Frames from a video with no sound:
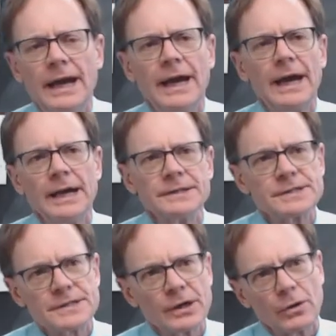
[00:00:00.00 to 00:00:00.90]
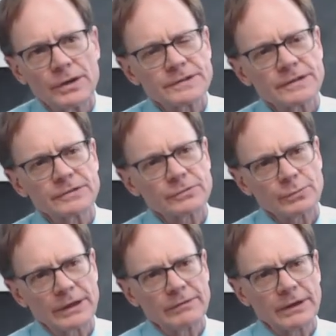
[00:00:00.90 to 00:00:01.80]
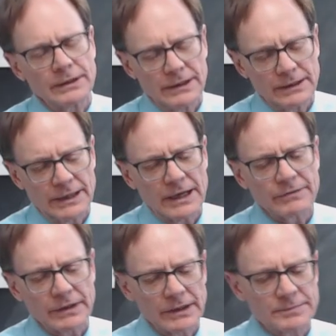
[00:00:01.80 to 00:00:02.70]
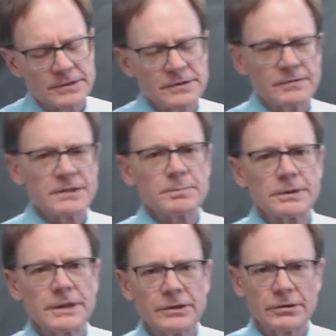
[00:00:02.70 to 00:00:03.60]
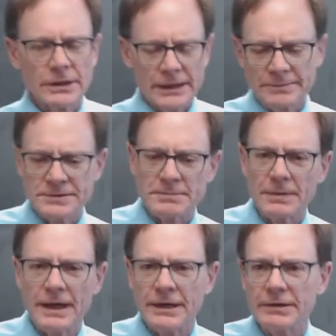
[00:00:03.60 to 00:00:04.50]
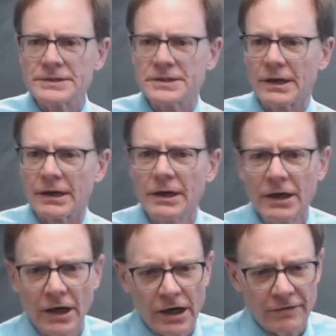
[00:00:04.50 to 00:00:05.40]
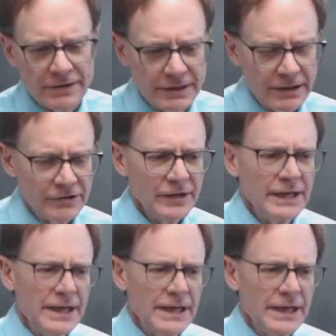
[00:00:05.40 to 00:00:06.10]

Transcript: And so this is, we have a, a, lot of eclipses of this particular eclipsing binary star over the years.